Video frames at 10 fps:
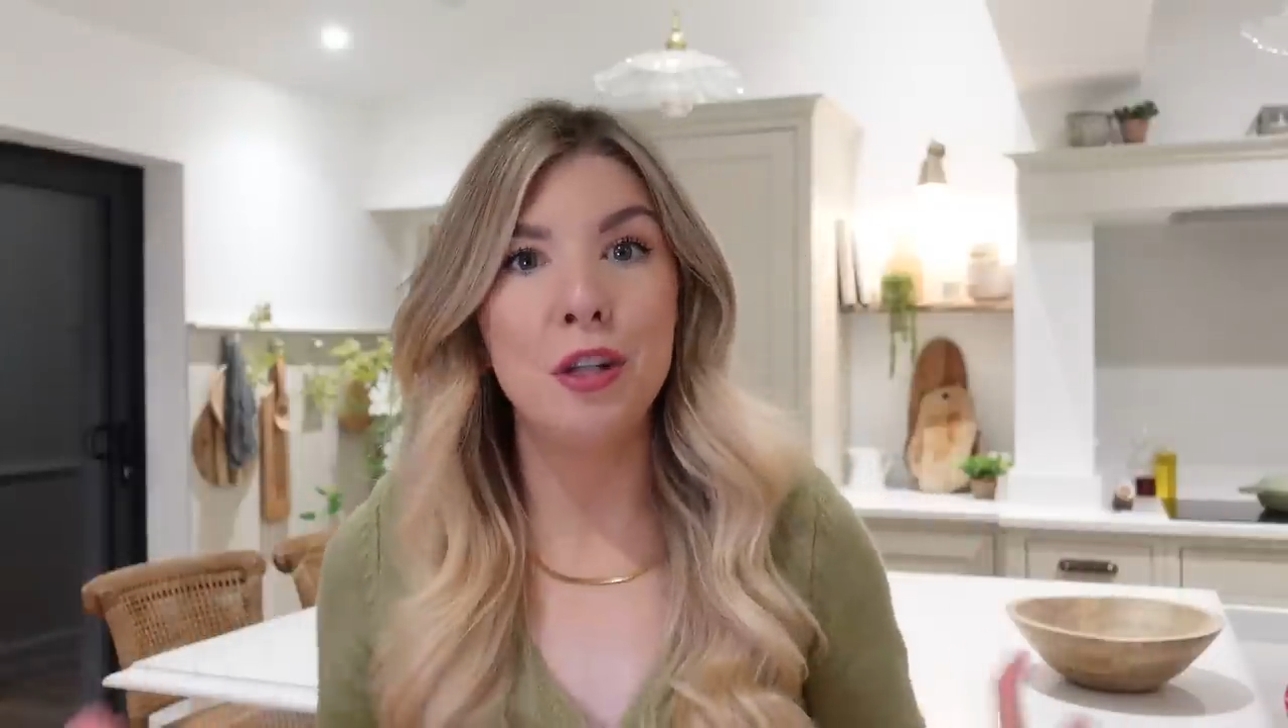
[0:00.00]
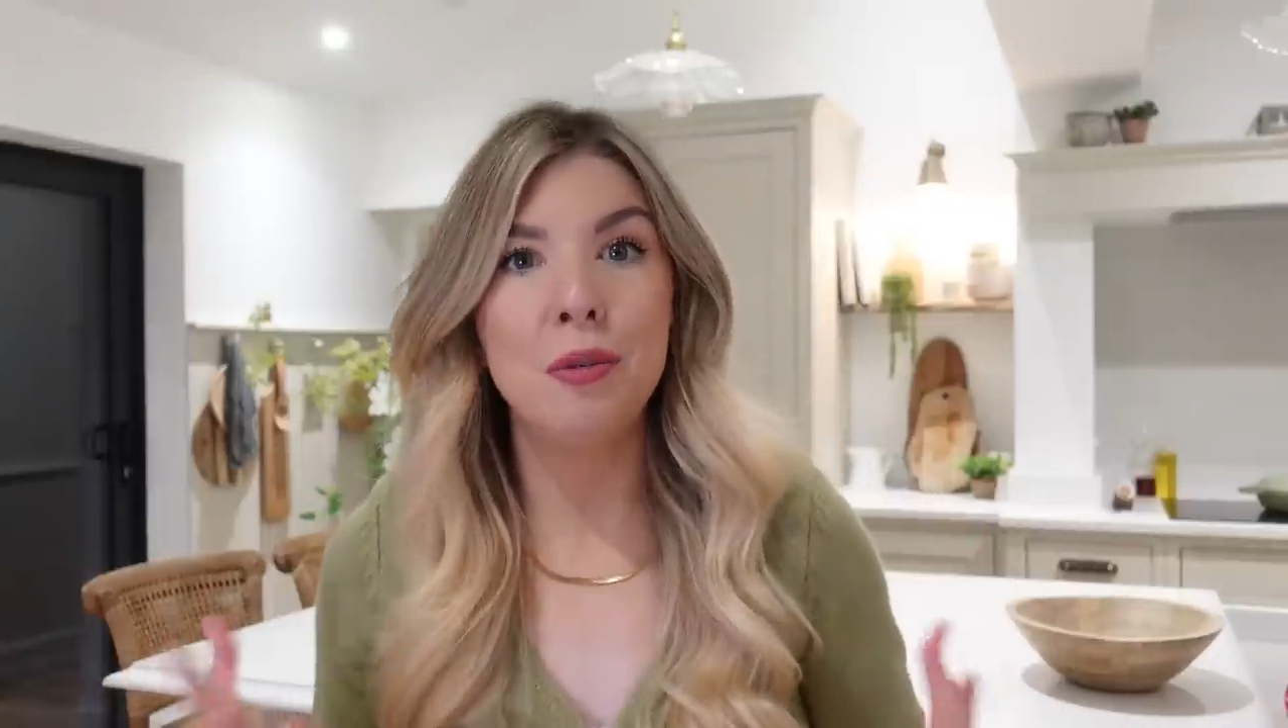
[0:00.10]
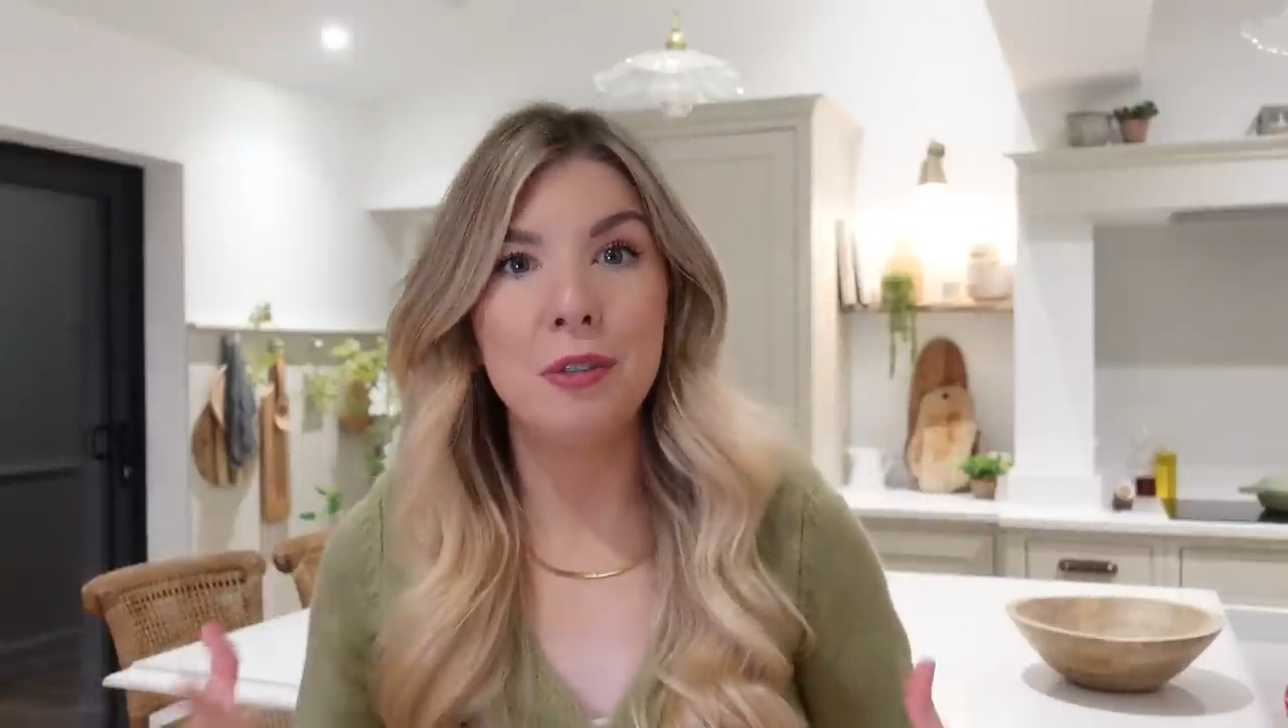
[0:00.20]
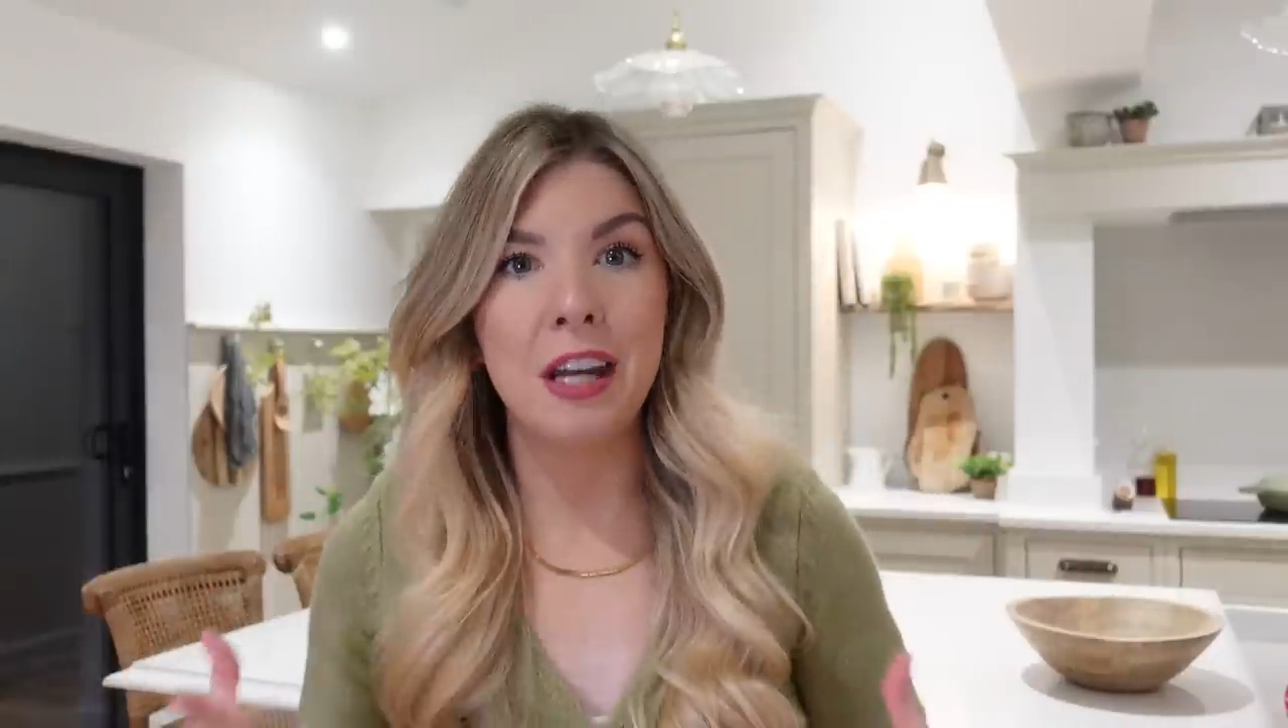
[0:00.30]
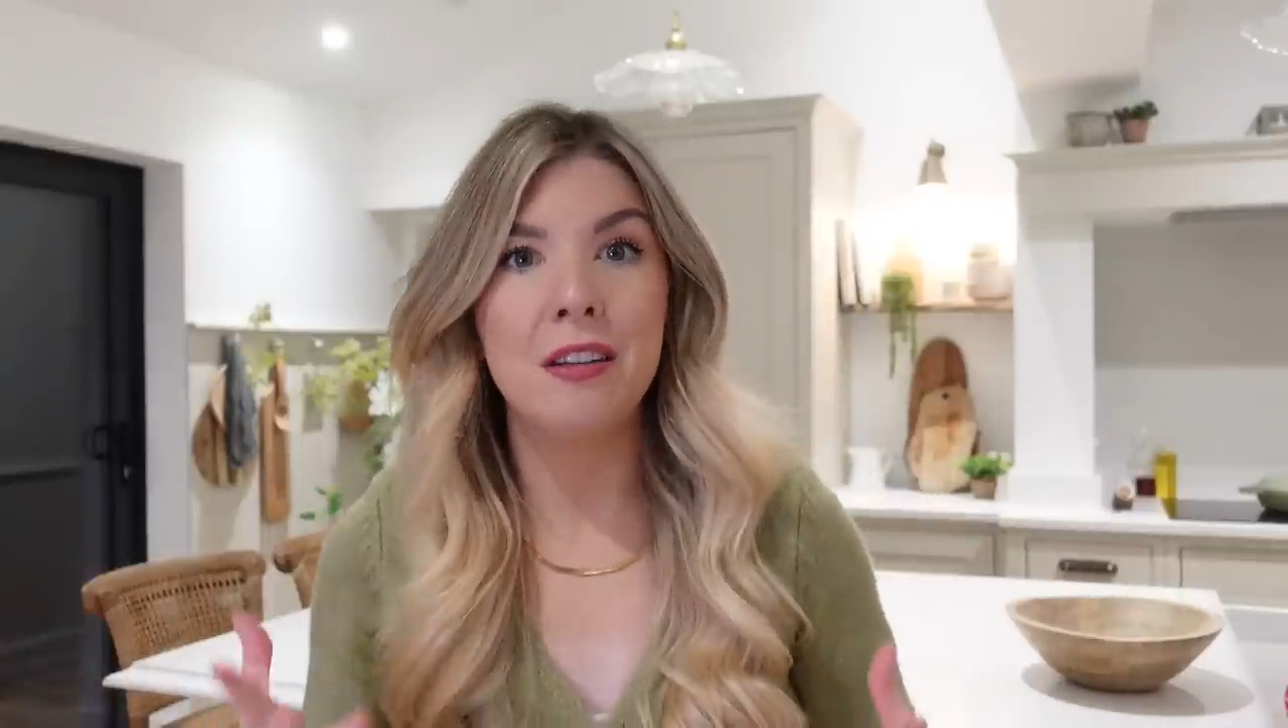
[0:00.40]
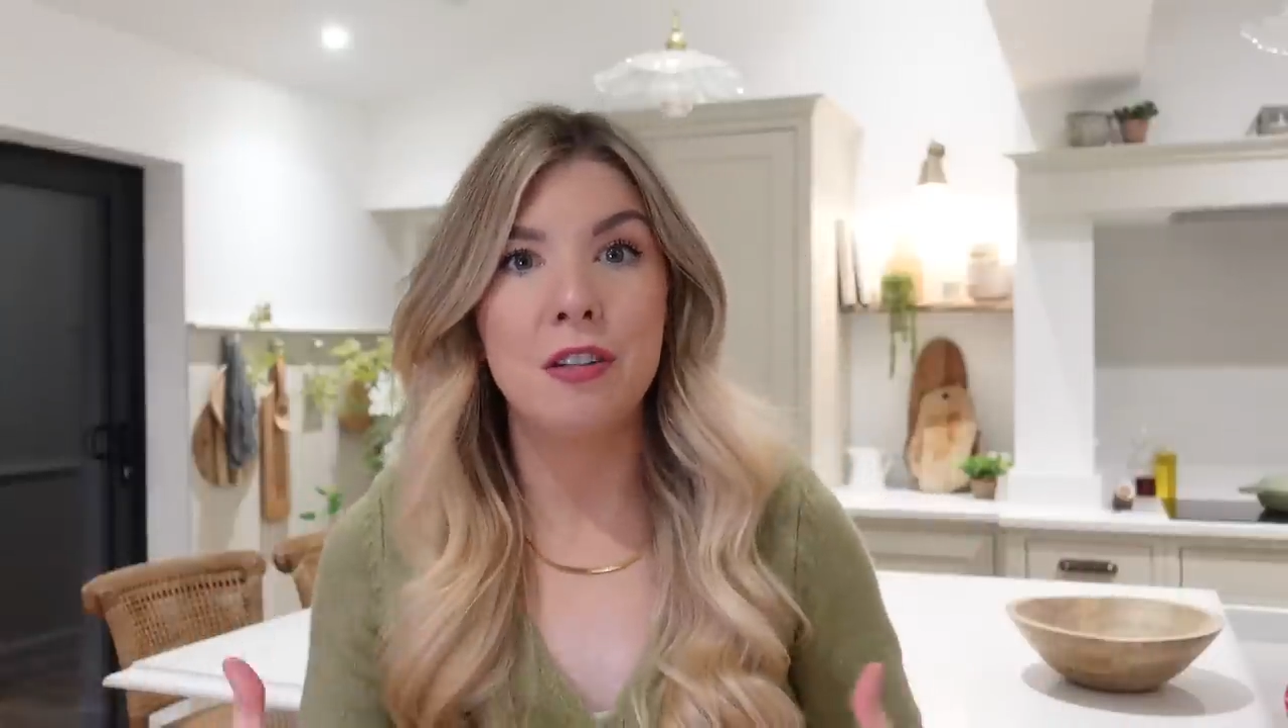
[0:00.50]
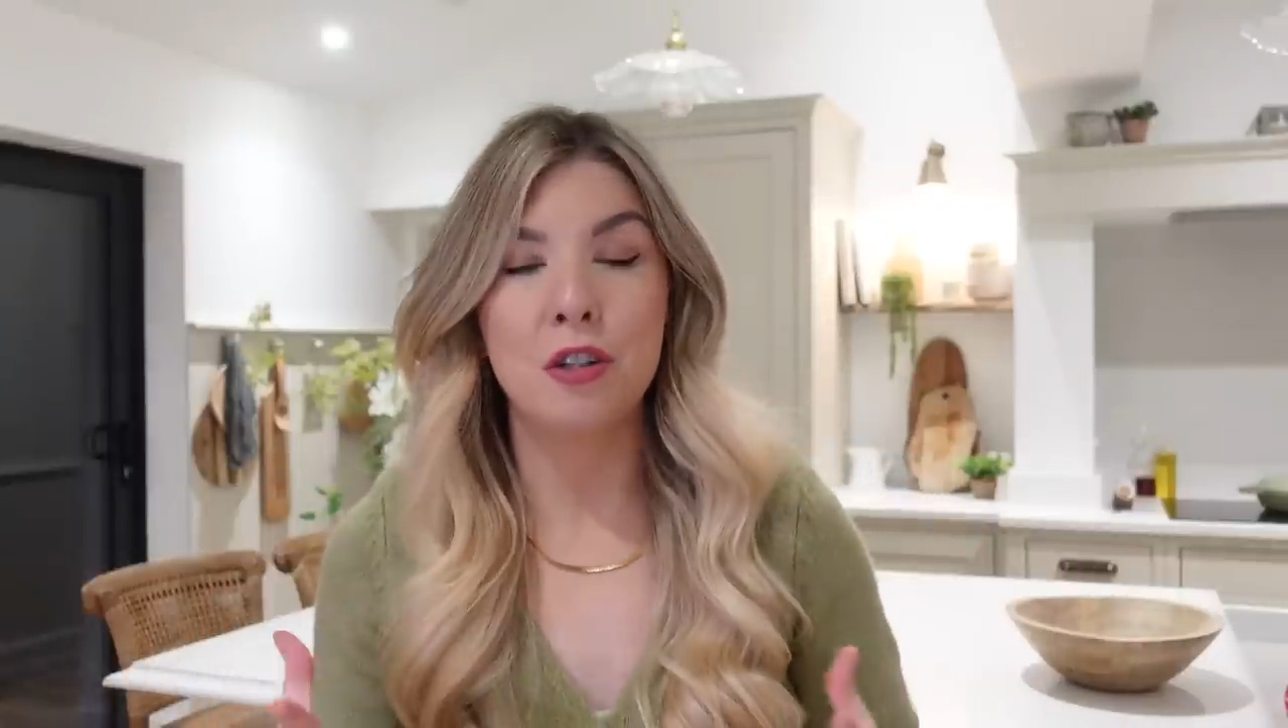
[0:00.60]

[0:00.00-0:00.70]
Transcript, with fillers: do tend